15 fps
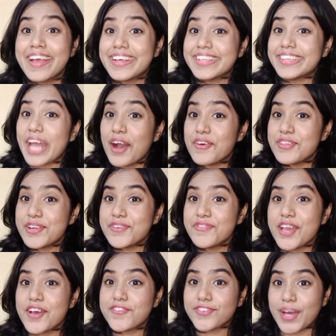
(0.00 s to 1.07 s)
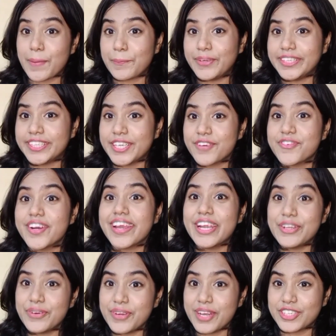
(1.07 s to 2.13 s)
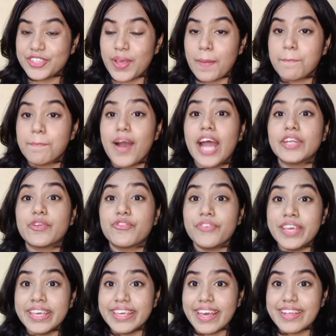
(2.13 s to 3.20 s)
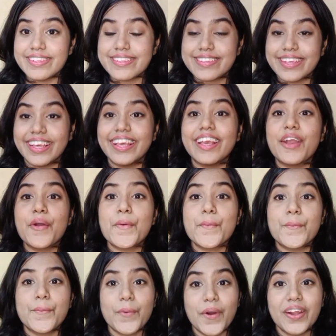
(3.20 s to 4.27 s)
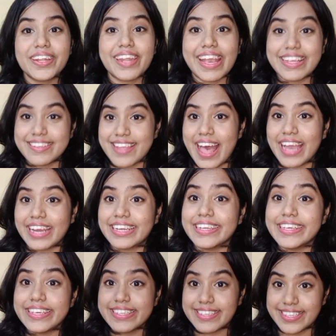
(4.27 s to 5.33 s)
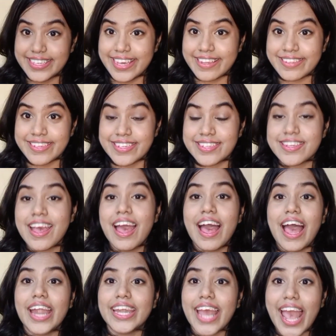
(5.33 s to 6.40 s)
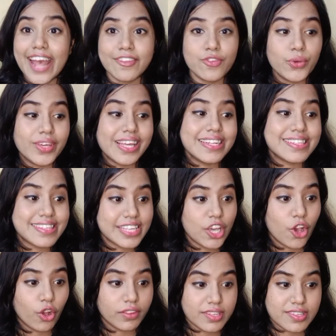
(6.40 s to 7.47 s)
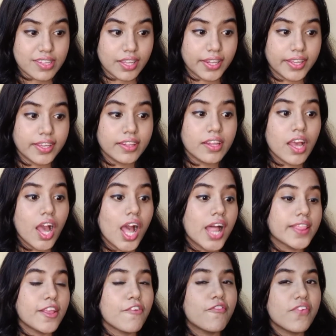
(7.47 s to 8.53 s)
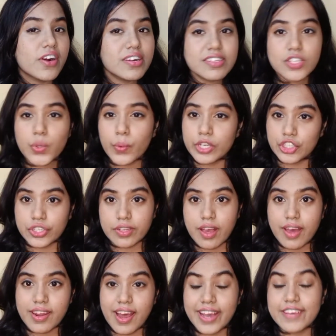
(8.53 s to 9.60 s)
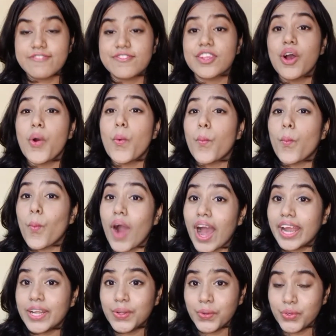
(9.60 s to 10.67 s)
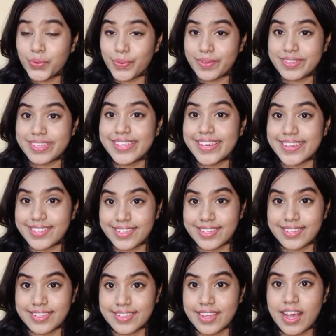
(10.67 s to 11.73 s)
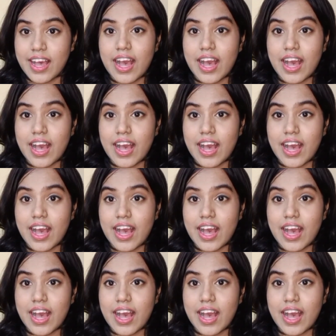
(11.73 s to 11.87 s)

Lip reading: Now that we have completed our introduction part, we can see what exactly is CSS. And as you can see on the screen, the first question arrives, why to use CSS?